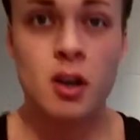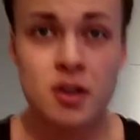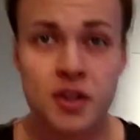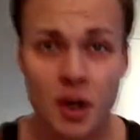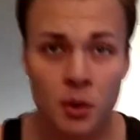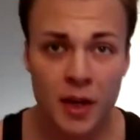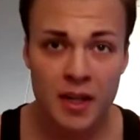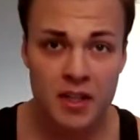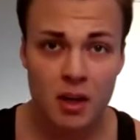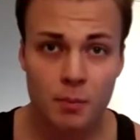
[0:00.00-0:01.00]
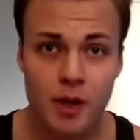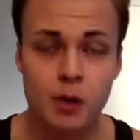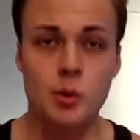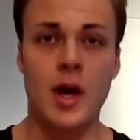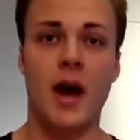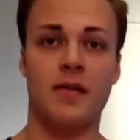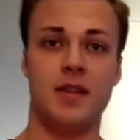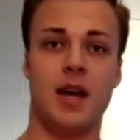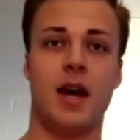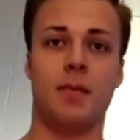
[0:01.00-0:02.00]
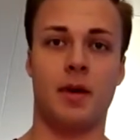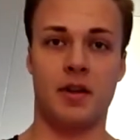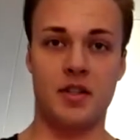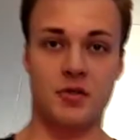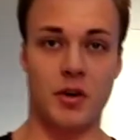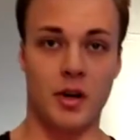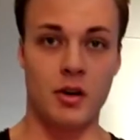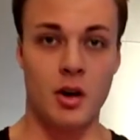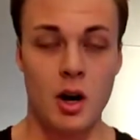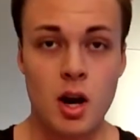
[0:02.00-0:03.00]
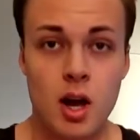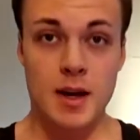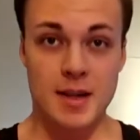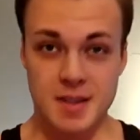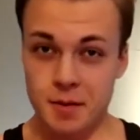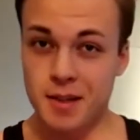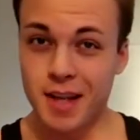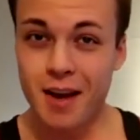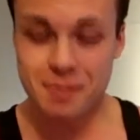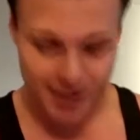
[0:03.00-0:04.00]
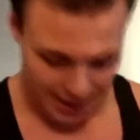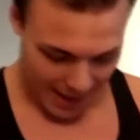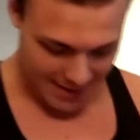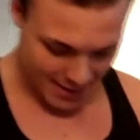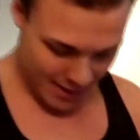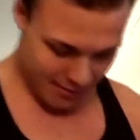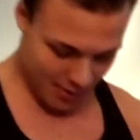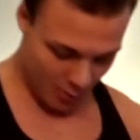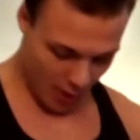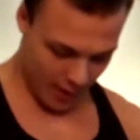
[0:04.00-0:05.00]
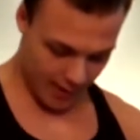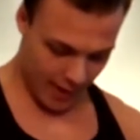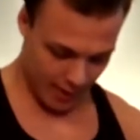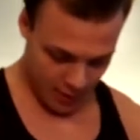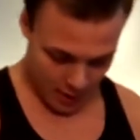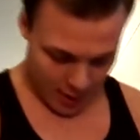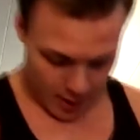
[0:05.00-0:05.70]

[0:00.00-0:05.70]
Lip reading: So next up here we have the Apex stringer. It's something I've been glancing at for a while now.